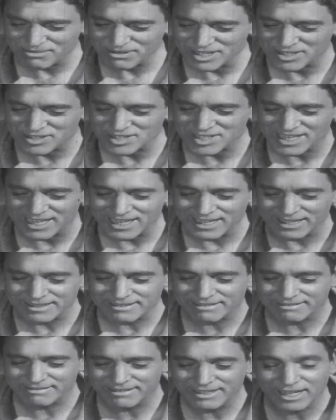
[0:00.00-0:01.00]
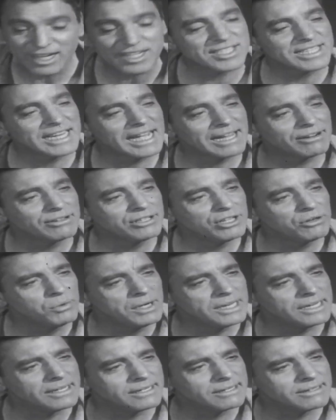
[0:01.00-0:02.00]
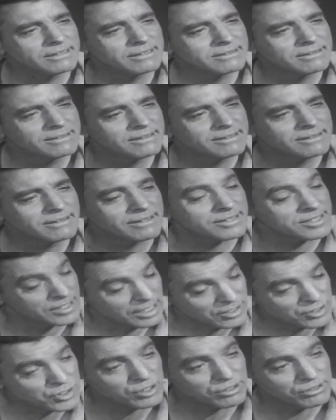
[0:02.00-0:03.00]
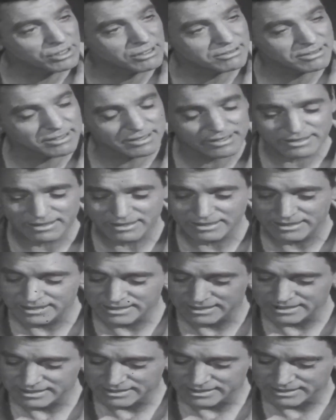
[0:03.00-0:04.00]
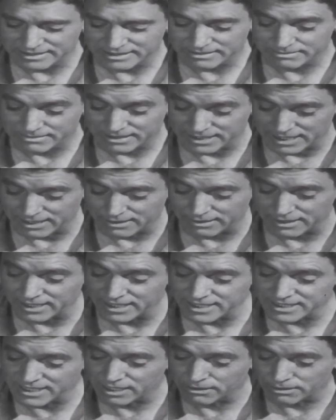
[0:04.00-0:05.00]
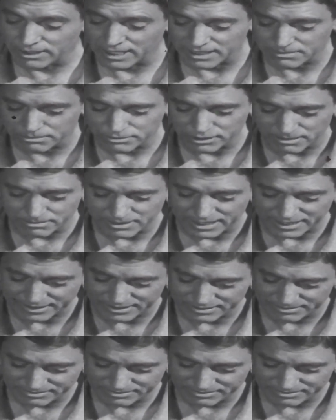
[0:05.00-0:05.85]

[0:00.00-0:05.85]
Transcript: we used to say it cuts down on your wind or stunts your growth. But nowadays, they know a lot more about it.